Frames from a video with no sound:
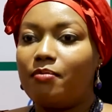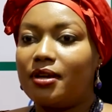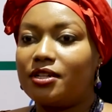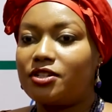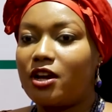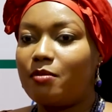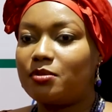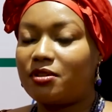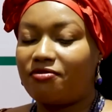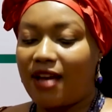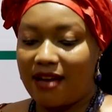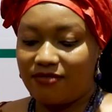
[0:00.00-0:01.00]
In terms
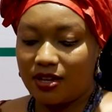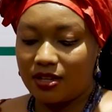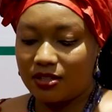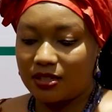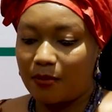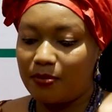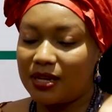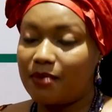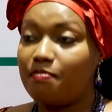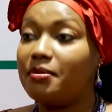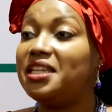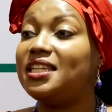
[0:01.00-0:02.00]
of having somebody
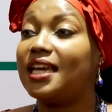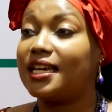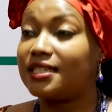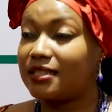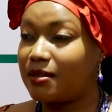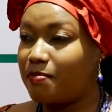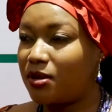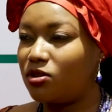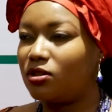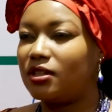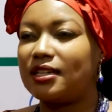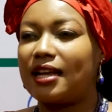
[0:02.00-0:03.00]
mediate in the
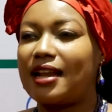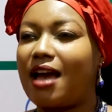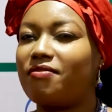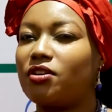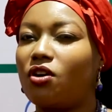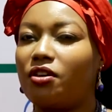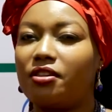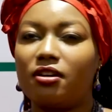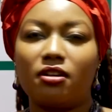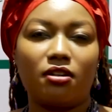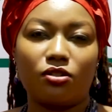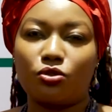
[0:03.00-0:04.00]
middle and having
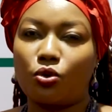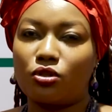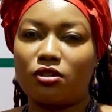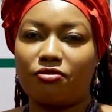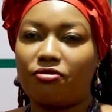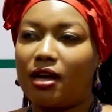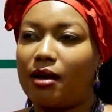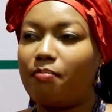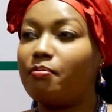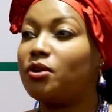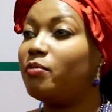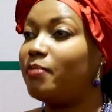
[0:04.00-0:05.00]
other sorts of
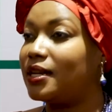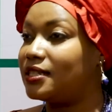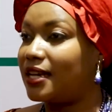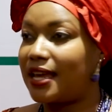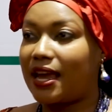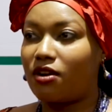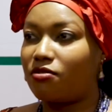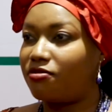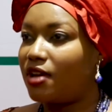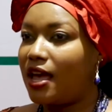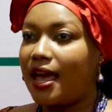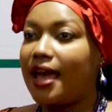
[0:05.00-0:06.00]
middlemen take care of
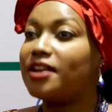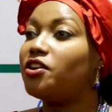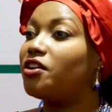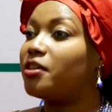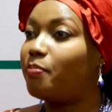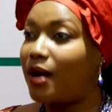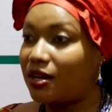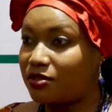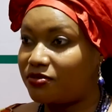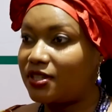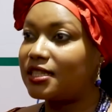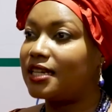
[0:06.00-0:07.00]
any other part
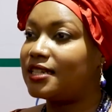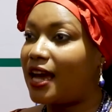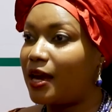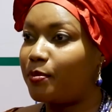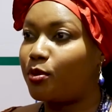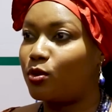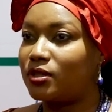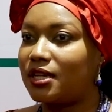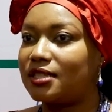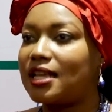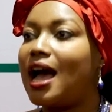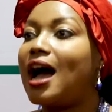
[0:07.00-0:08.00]
of this entire
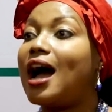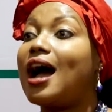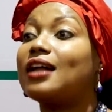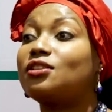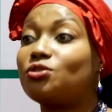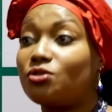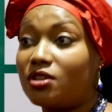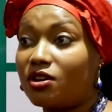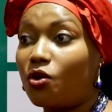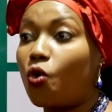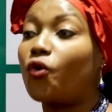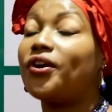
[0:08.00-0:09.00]
process adds to the
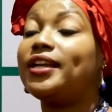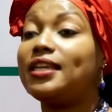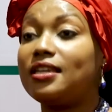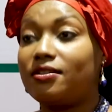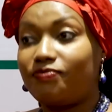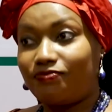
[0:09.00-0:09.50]
already